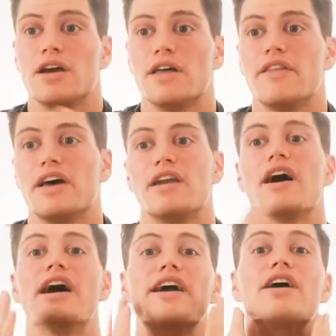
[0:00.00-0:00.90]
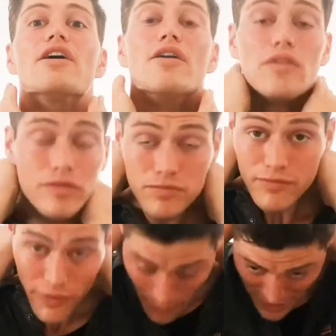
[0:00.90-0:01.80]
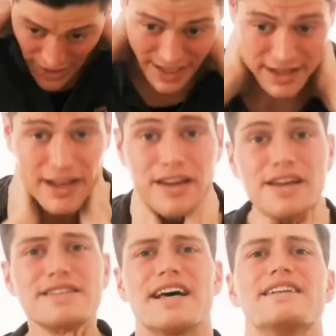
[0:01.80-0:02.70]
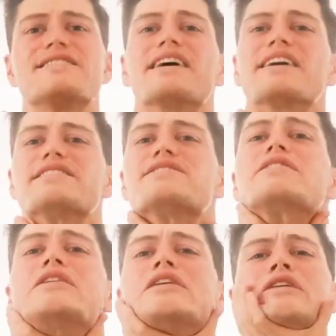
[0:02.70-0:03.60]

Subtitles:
And then I go for my neck because that's, I guess,